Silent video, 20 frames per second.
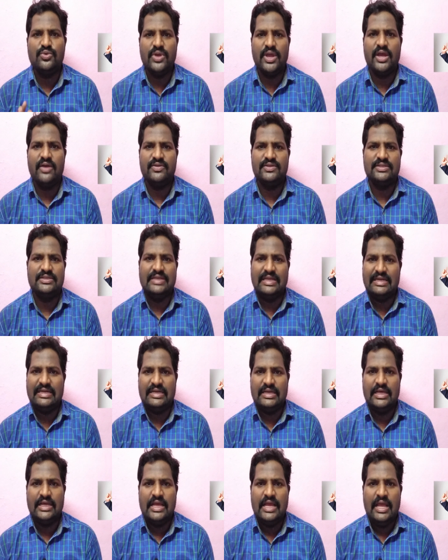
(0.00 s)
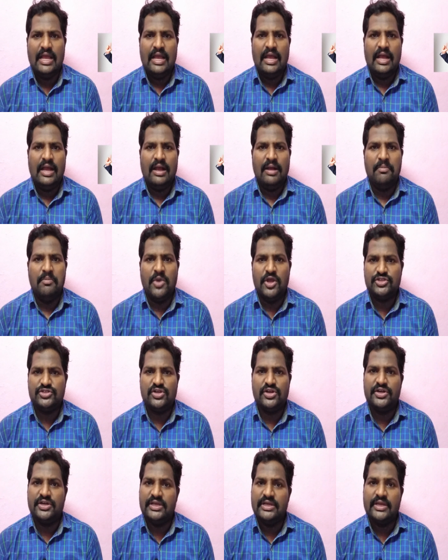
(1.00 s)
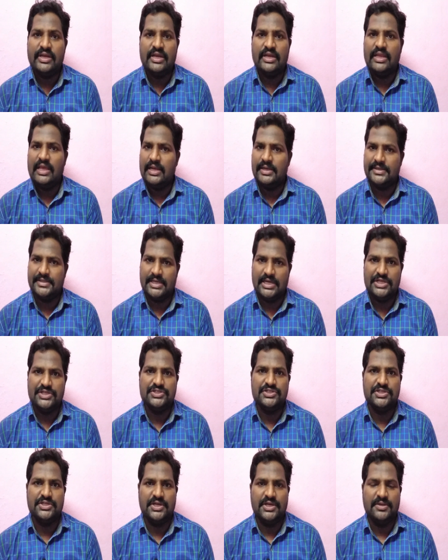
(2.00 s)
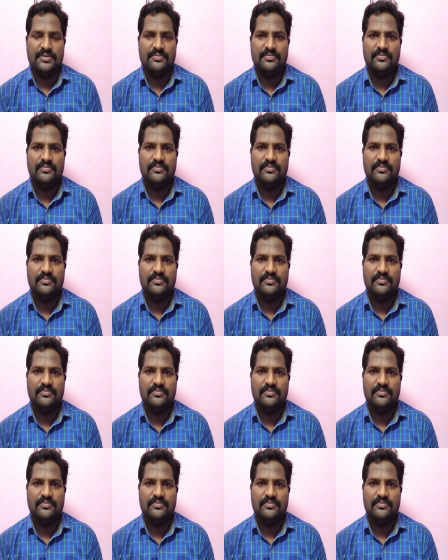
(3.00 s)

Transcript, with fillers: who have done bachelor degree in electrical engineering.